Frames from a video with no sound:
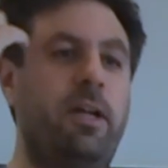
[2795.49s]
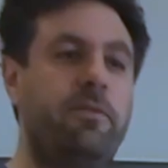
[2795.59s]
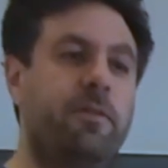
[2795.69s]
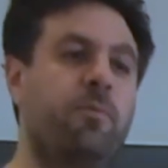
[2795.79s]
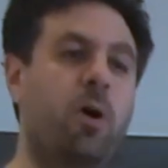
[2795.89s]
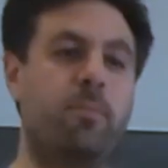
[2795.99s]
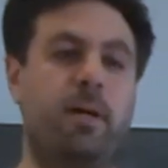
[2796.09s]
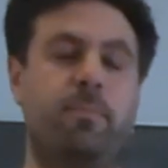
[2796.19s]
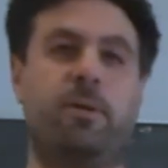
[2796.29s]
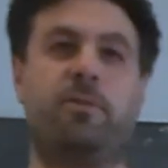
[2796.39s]
of a
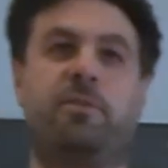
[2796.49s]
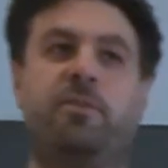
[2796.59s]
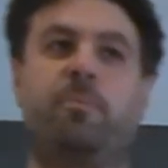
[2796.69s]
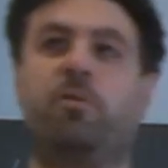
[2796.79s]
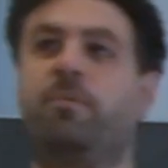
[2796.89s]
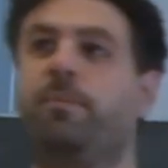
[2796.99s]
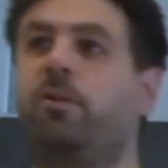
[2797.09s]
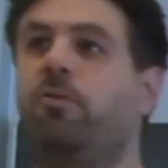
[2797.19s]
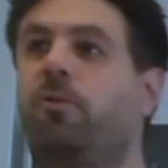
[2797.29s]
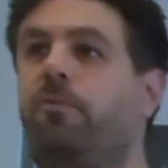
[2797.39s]
warm-up because it's a problem that
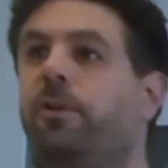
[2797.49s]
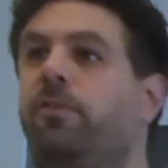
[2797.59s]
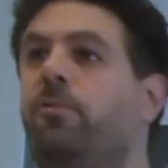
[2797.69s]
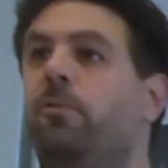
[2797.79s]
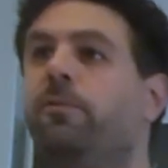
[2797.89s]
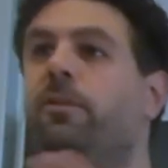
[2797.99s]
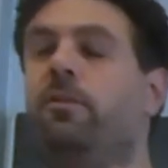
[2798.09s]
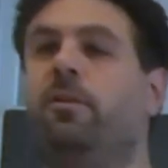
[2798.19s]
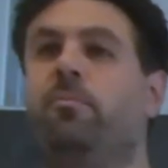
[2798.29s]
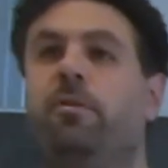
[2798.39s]
you already solved in
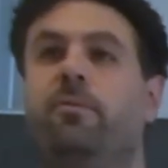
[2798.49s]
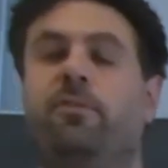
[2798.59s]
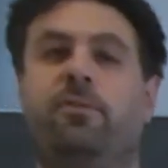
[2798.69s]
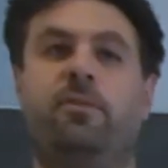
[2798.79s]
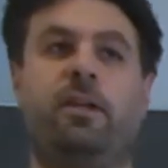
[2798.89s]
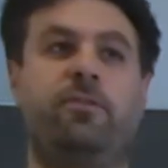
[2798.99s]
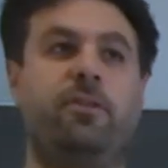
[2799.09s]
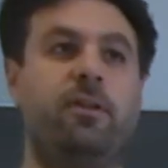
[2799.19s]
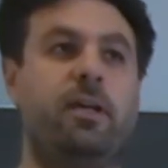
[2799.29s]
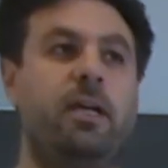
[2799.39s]
the previous lecture,
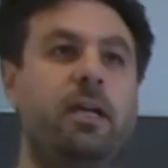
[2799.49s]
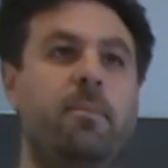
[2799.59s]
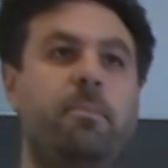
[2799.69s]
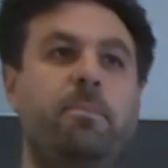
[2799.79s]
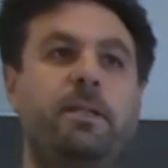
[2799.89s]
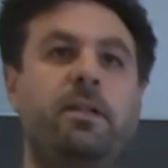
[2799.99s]
but